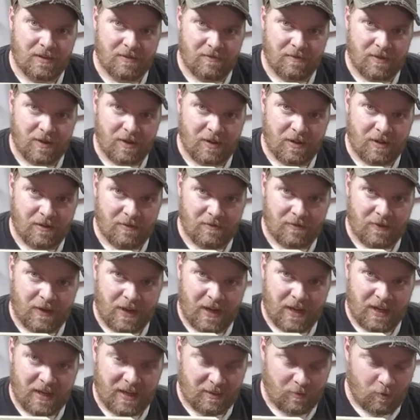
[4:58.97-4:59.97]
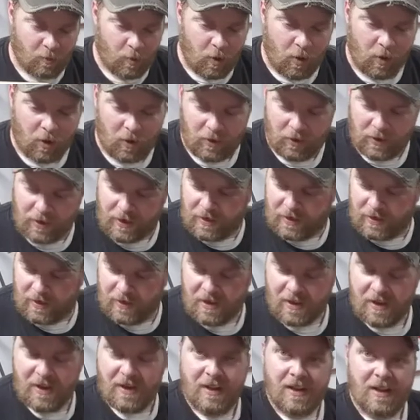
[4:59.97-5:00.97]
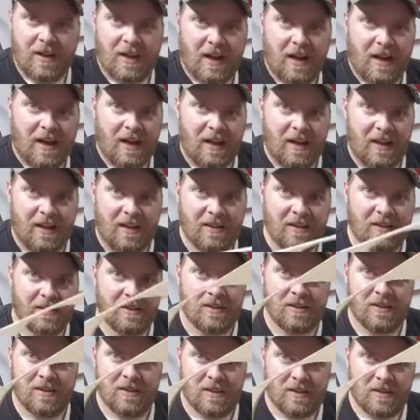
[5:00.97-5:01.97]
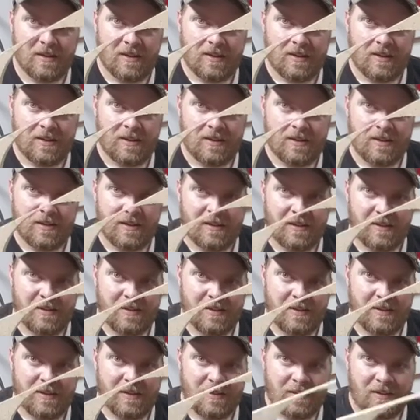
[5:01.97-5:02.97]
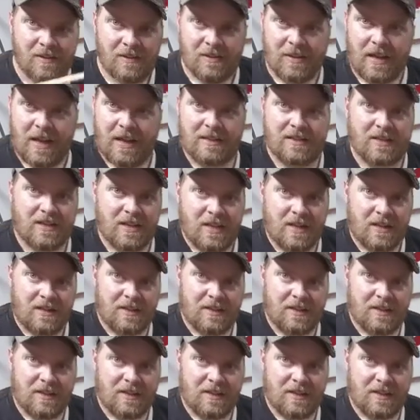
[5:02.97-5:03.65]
very fine wall there. That side